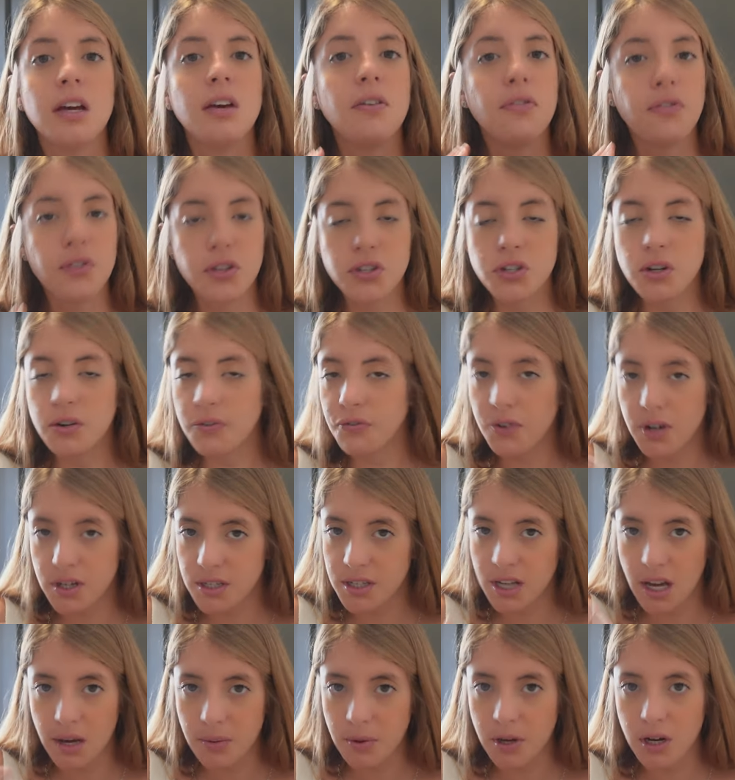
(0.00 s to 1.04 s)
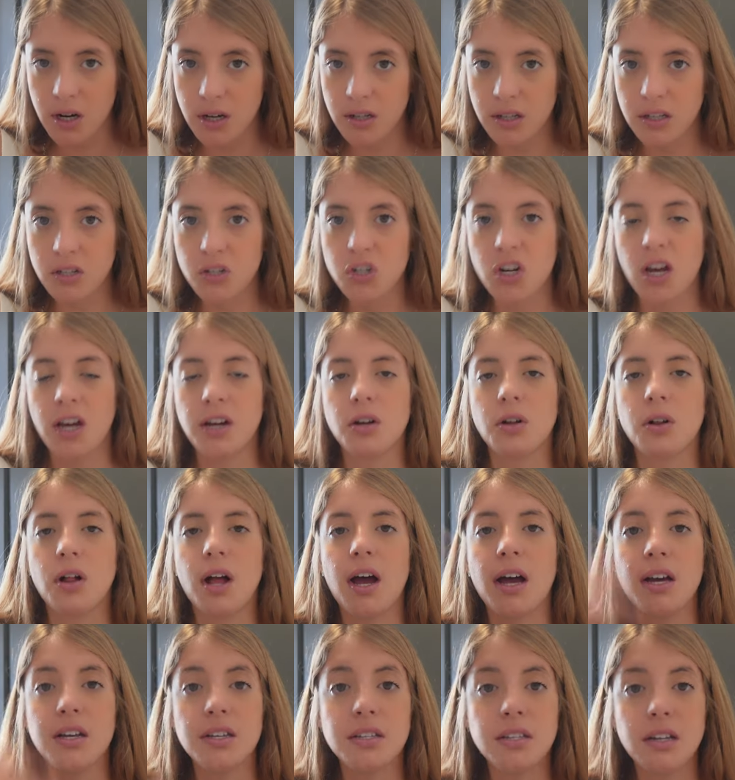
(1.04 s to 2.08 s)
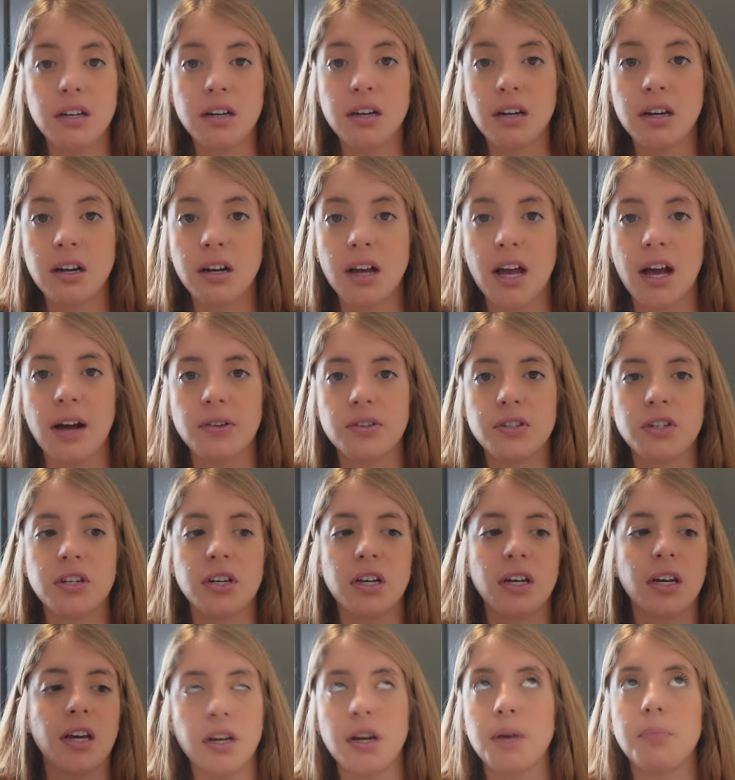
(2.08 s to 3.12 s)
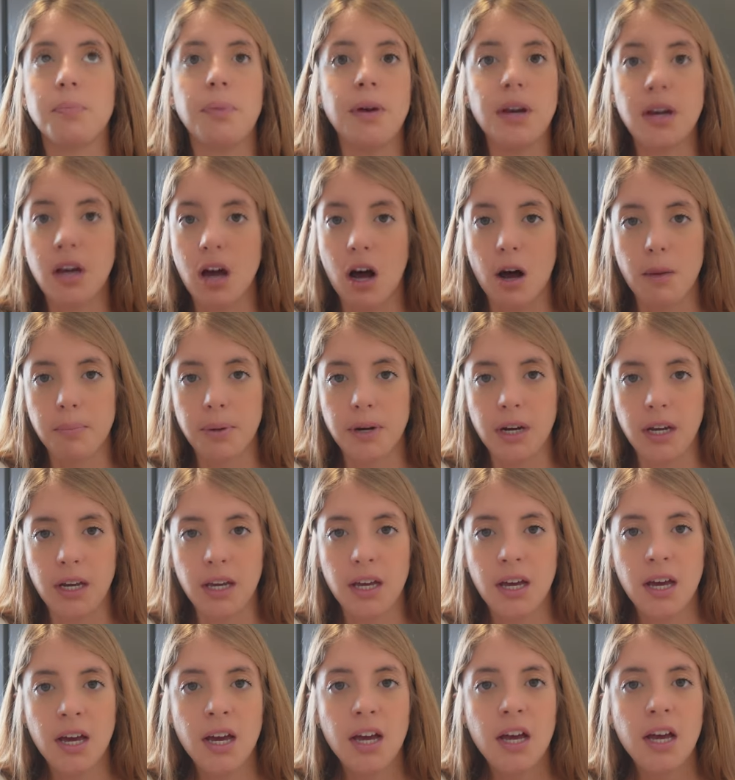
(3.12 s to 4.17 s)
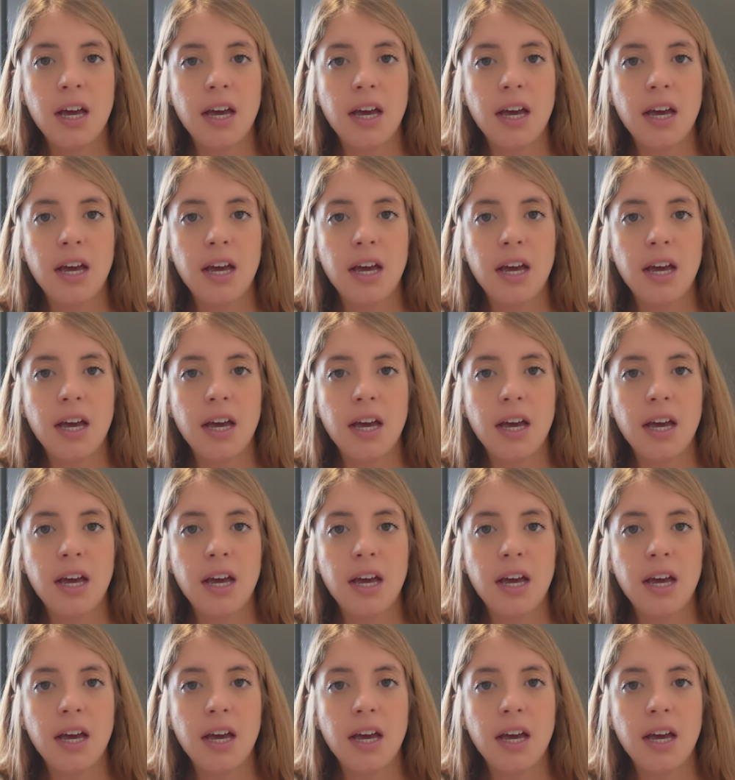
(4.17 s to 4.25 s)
If it's your first time here in the channel, I studied accounting in a big company,